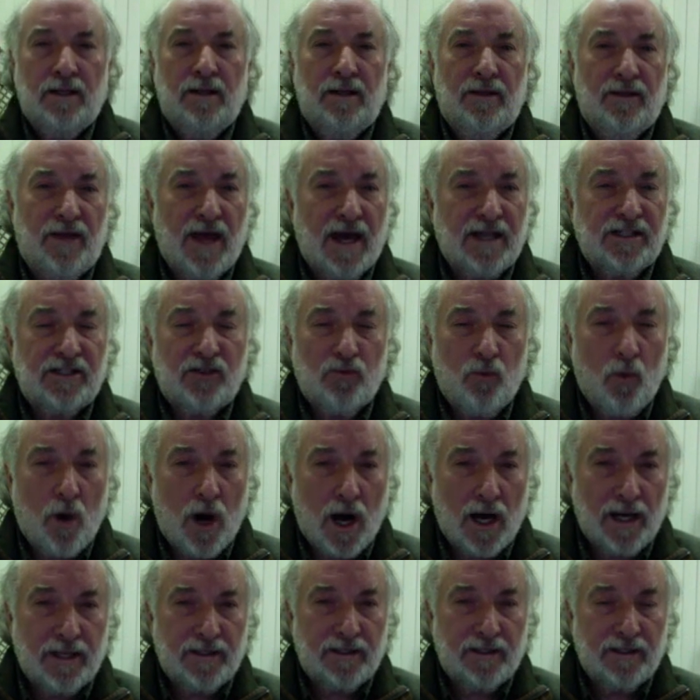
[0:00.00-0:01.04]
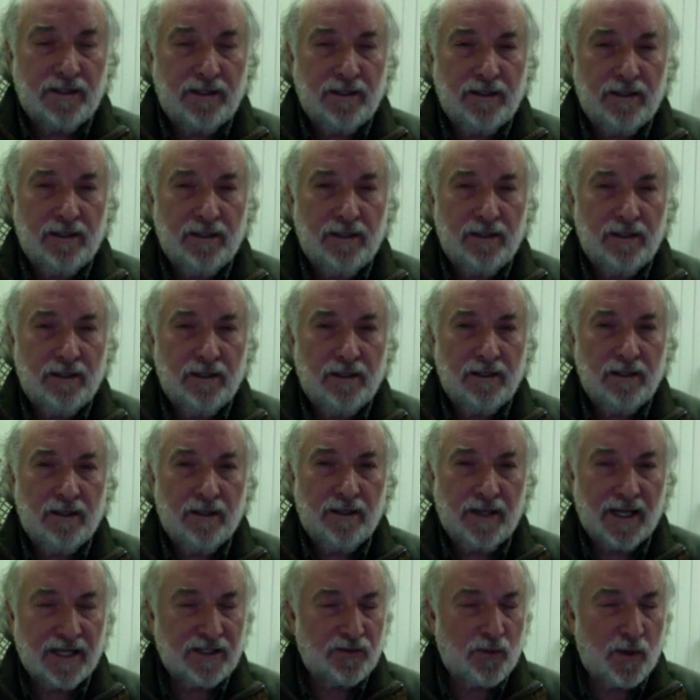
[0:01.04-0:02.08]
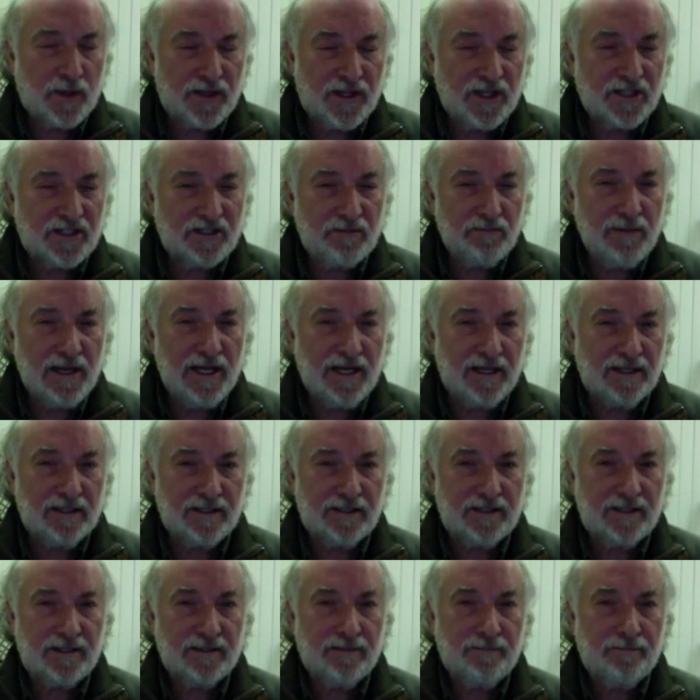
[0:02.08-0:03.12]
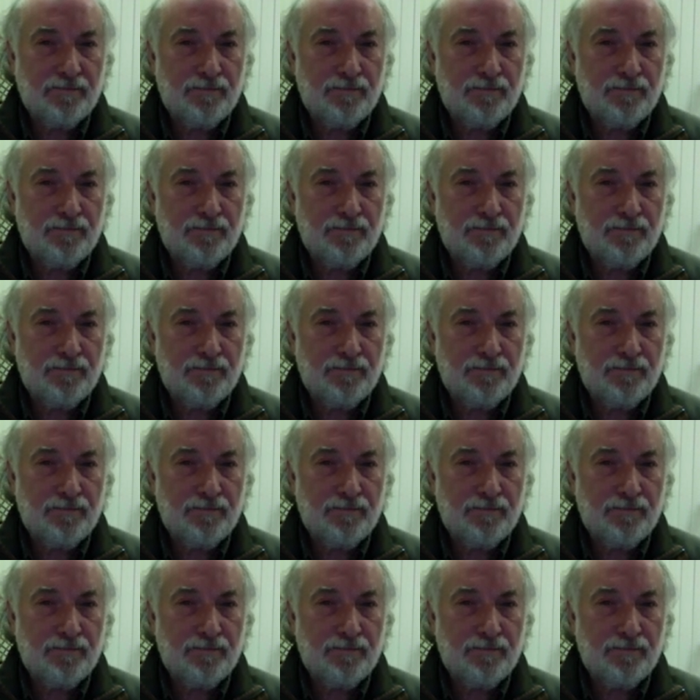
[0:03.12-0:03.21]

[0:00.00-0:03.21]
That's what this means.